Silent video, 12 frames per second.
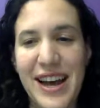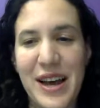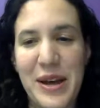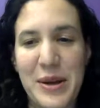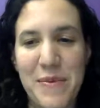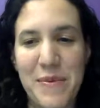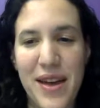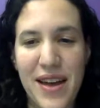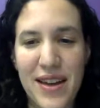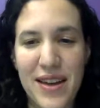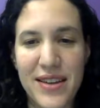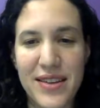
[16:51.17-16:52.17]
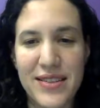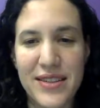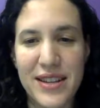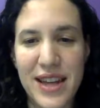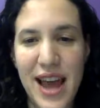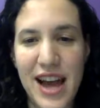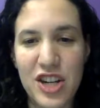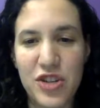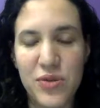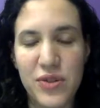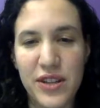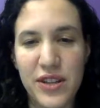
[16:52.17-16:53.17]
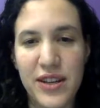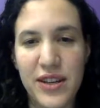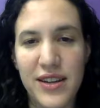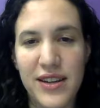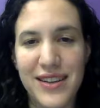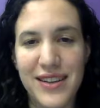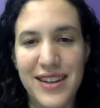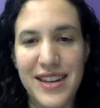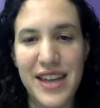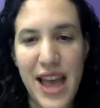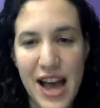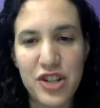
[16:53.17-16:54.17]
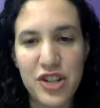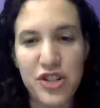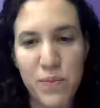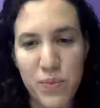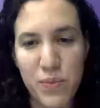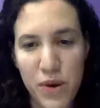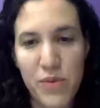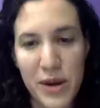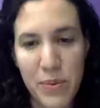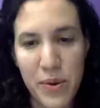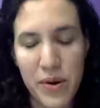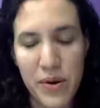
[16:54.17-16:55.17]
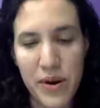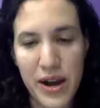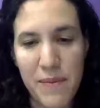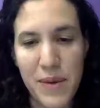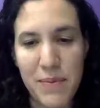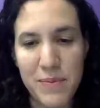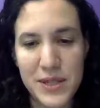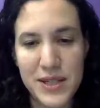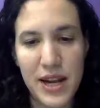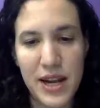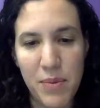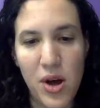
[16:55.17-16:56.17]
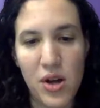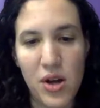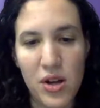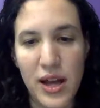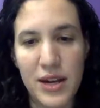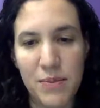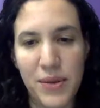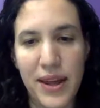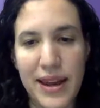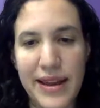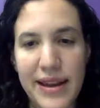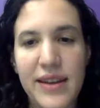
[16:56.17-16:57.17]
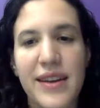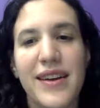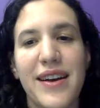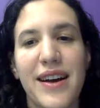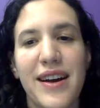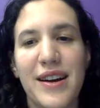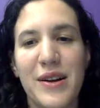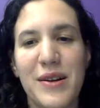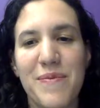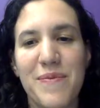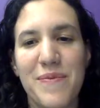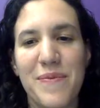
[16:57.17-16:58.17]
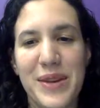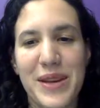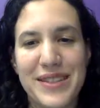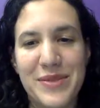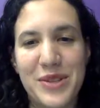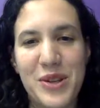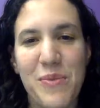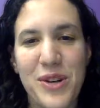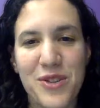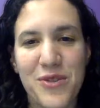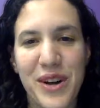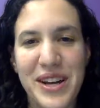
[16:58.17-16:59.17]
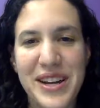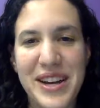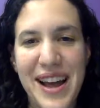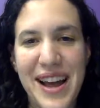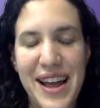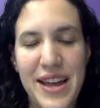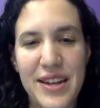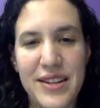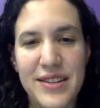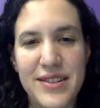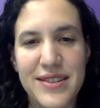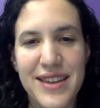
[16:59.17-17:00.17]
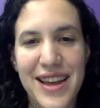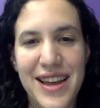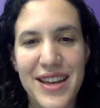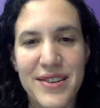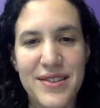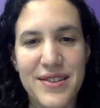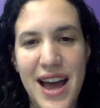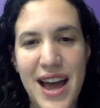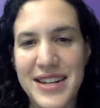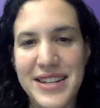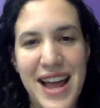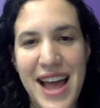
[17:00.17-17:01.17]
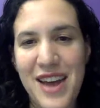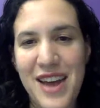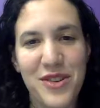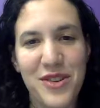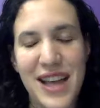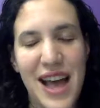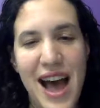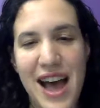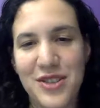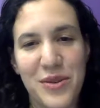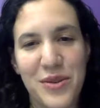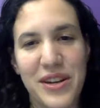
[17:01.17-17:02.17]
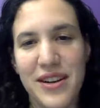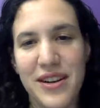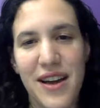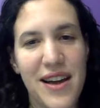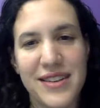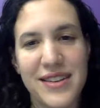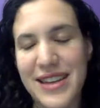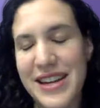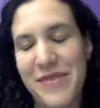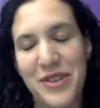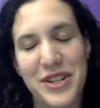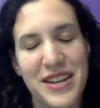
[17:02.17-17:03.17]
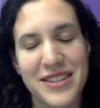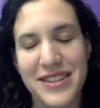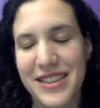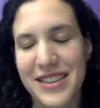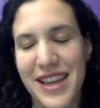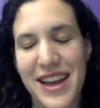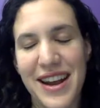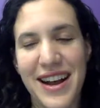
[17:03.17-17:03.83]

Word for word: Um, and he actually he actually broke my program by staying up all night and playing it um, because it was so much fun, and it I didn't handle the high score he had gotten because I never tested it that